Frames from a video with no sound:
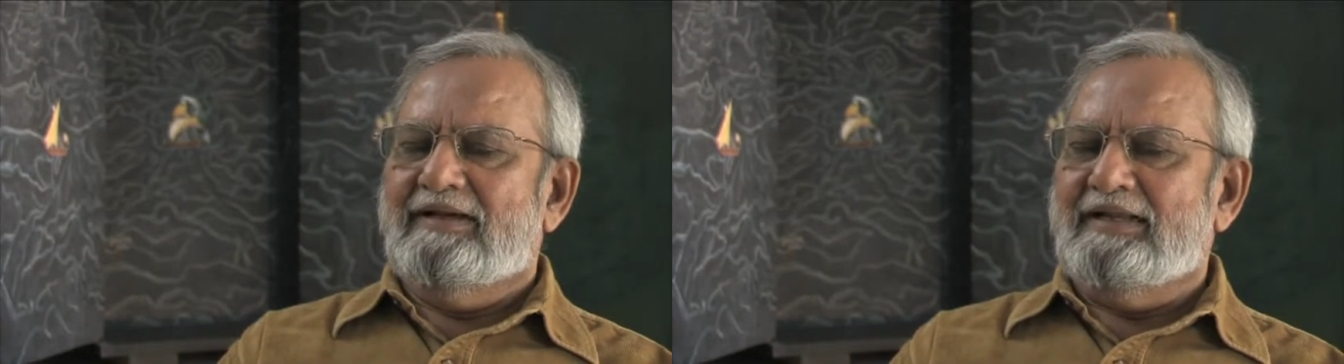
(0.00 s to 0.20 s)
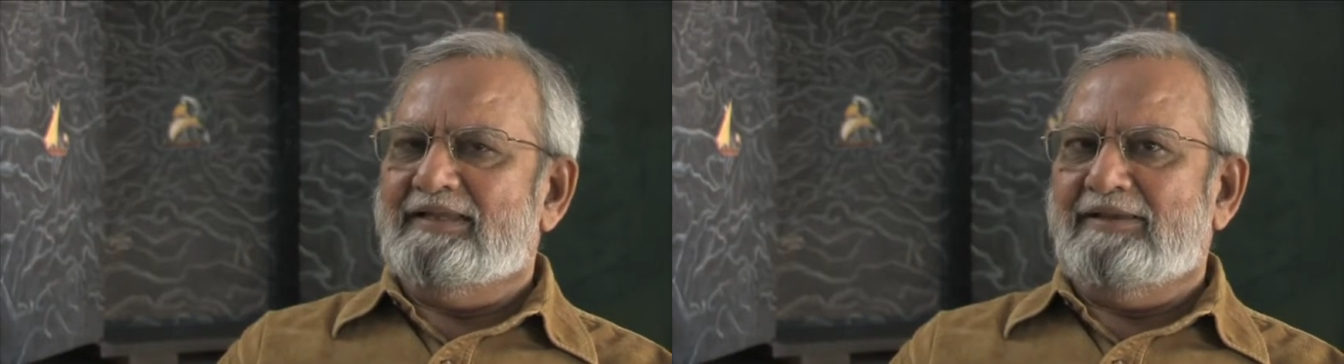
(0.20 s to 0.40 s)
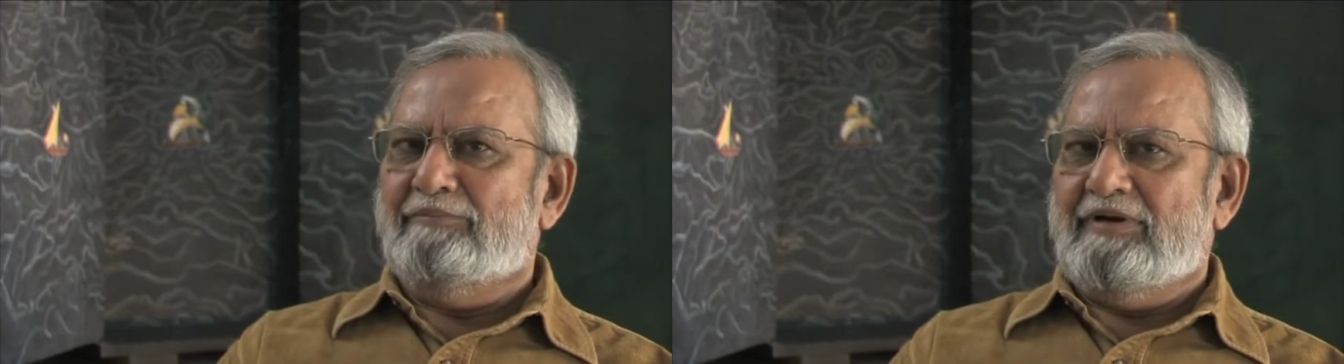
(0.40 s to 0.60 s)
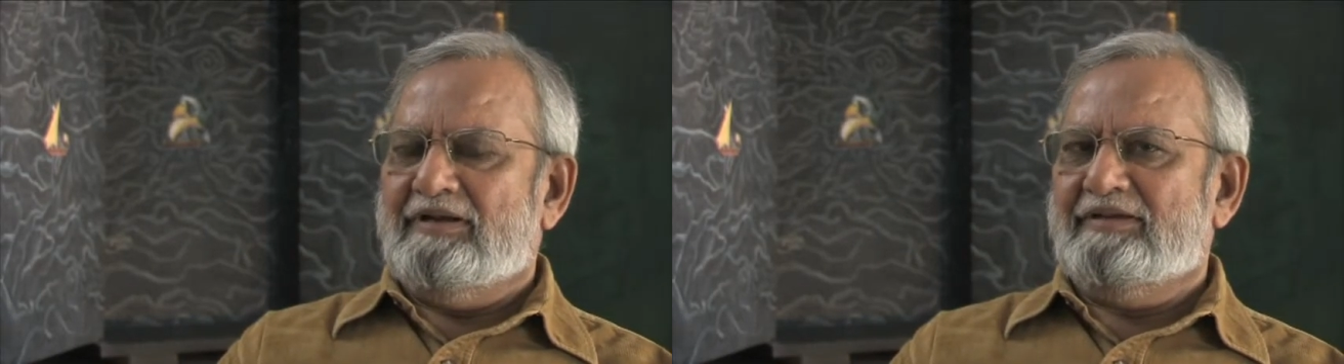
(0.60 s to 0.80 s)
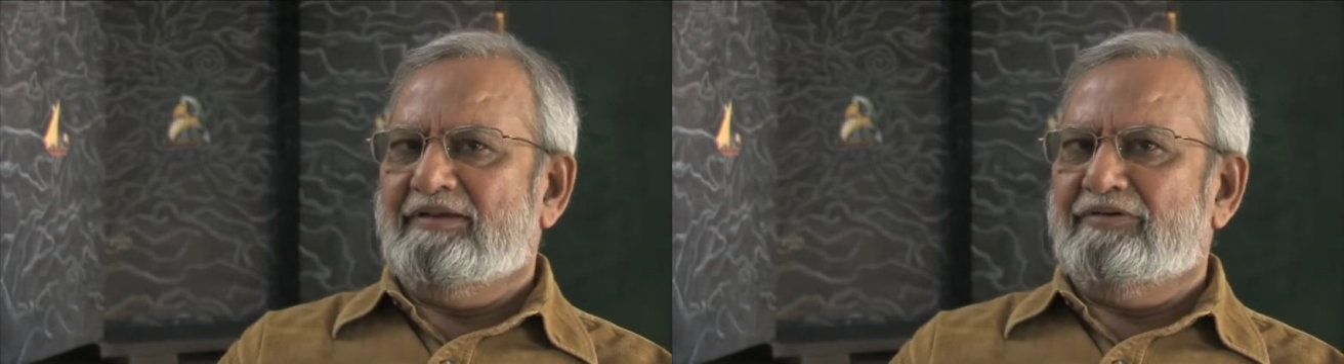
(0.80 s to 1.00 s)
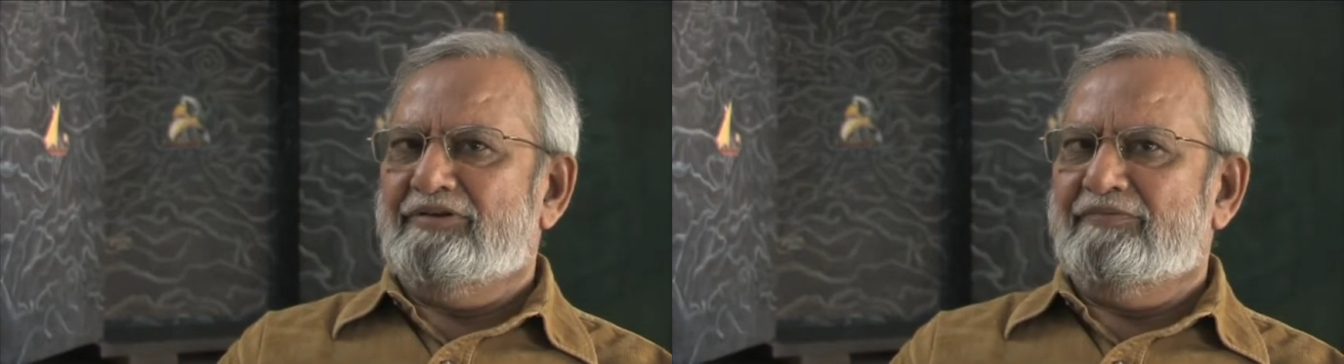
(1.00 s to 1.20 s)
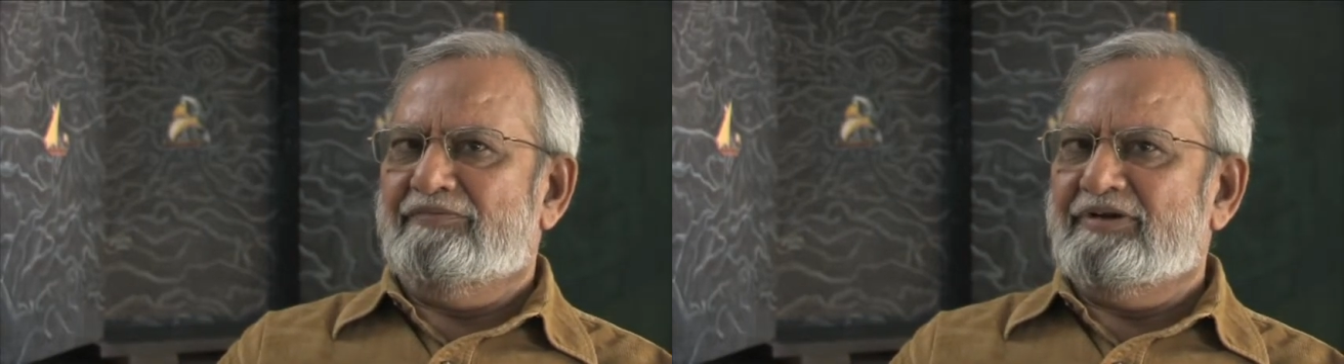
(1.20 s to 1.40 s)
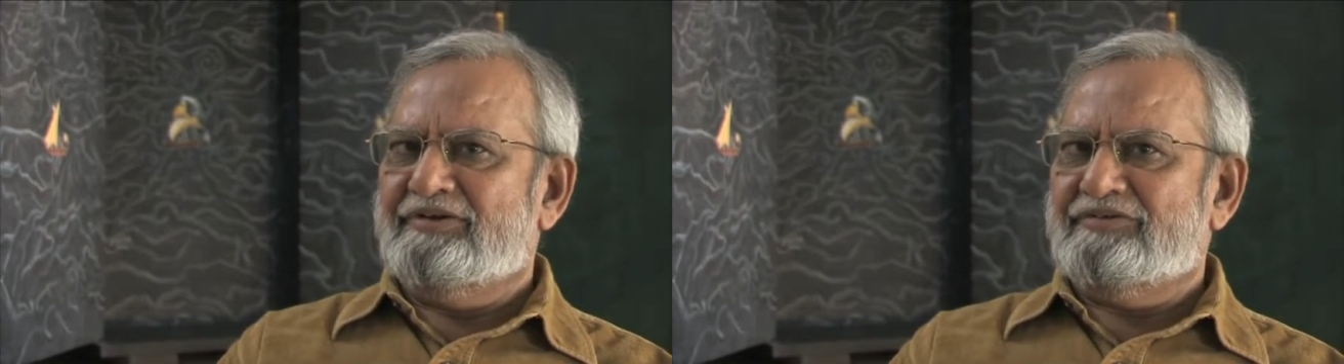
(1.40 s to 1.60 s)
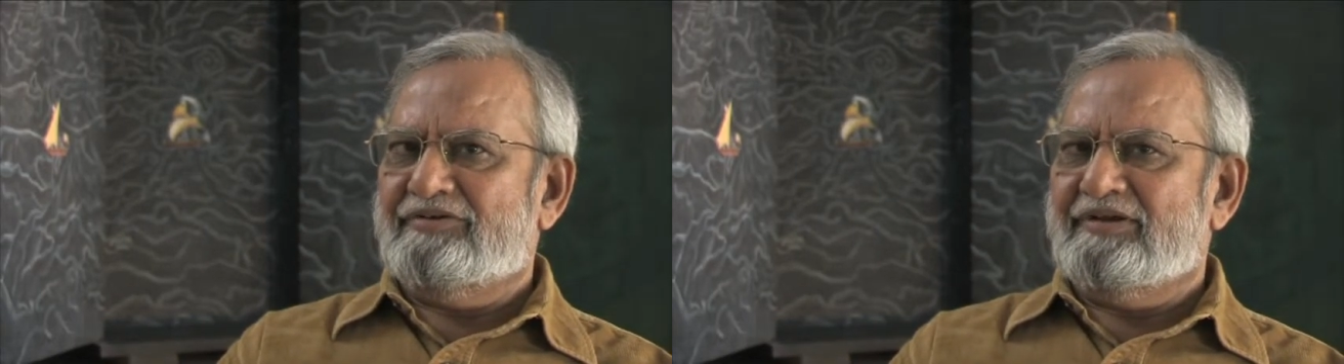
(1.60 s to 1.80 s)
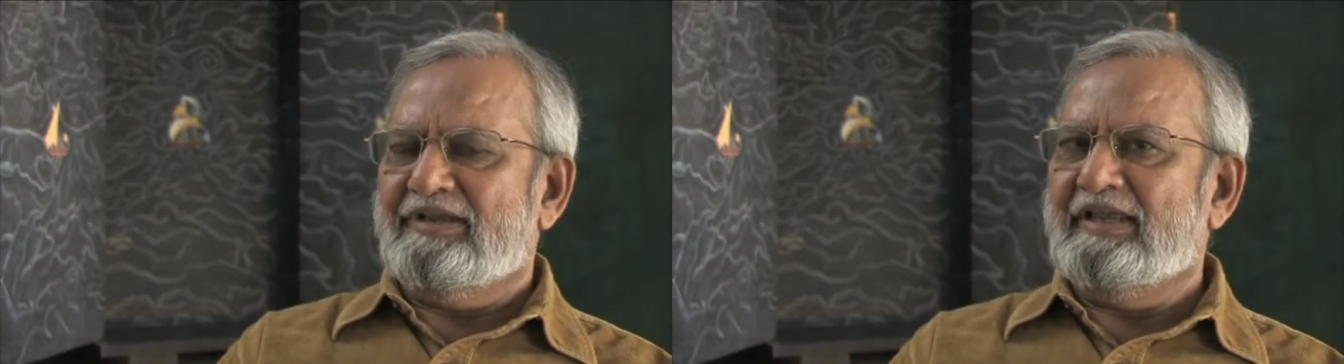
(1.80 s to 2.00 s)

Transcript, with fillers: I think Paris, he was the first